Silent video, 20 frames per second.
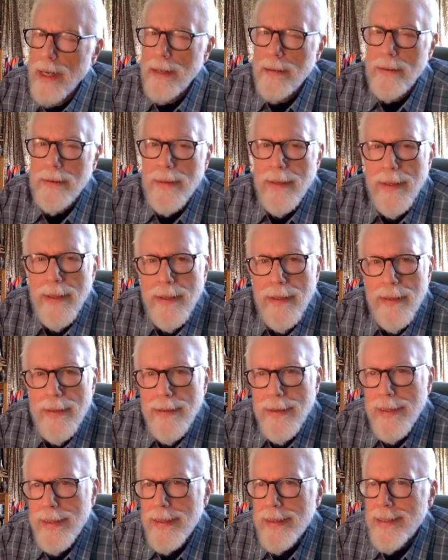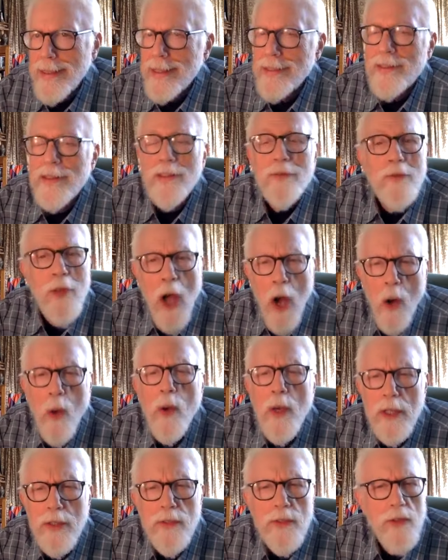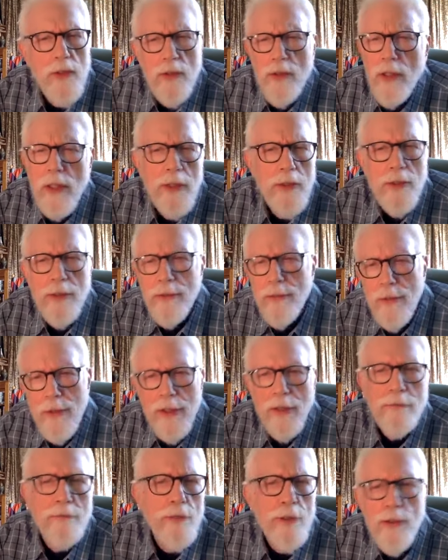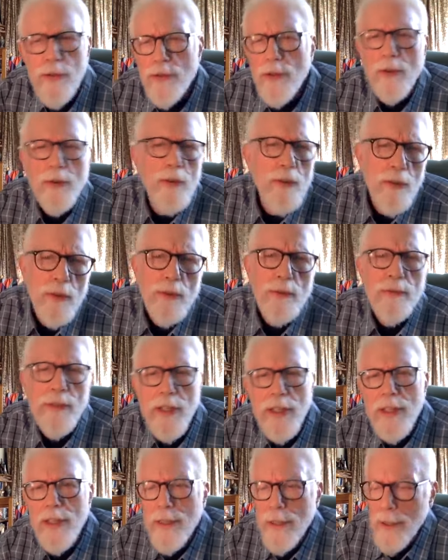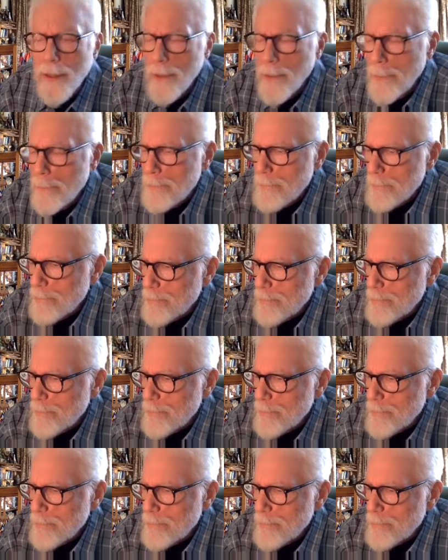I don't know." And he says, "No, you feel so groovy, you know."